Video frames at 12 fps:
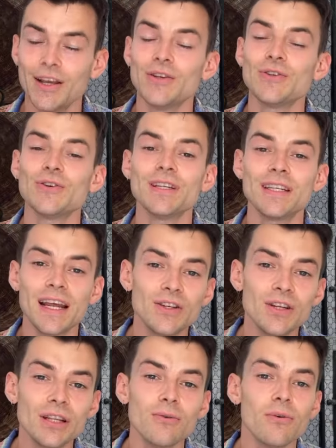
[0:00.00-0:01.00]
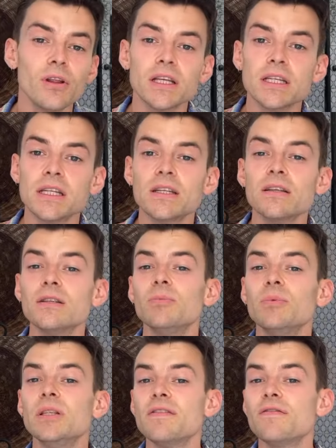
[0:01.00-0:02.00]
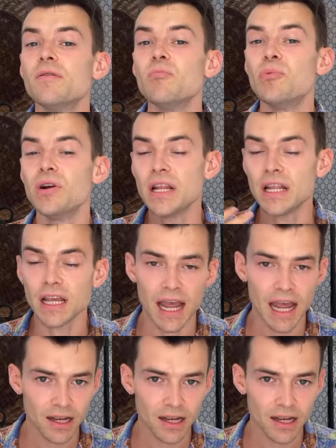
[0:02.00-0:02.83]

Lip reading: So essentially what this is different breathing